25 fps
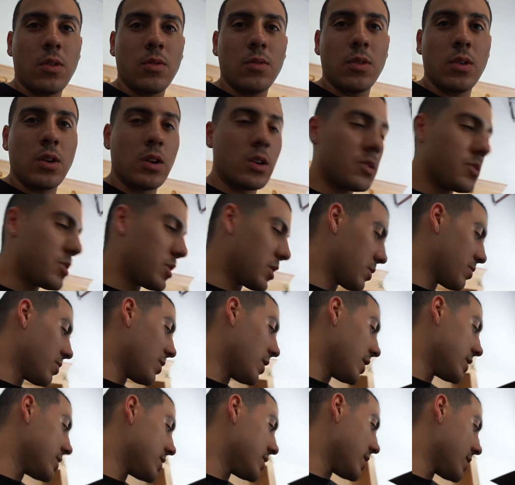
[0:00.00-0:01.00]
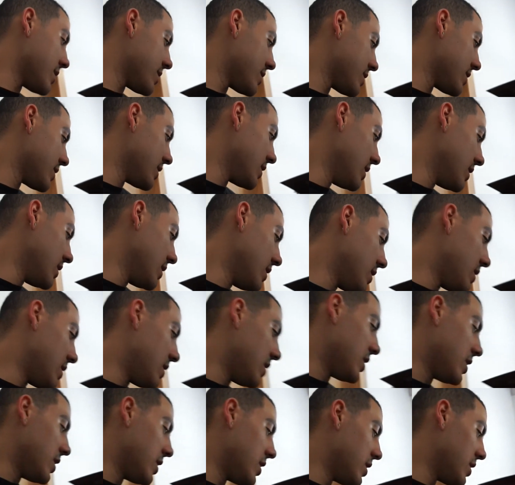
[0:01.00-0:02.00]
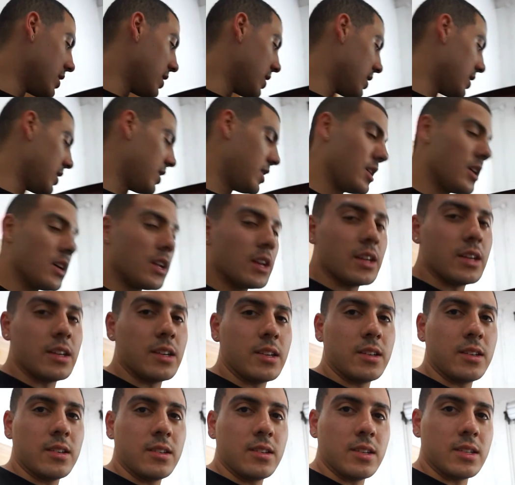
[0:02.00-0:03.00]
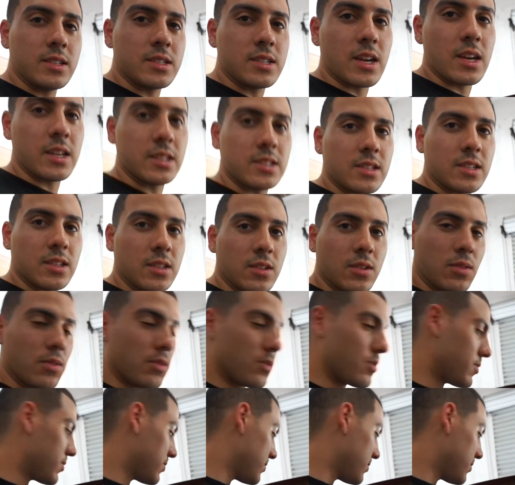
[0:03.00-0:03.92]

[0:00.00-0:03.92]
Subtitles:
overall quick process. And then you gotta detach the little,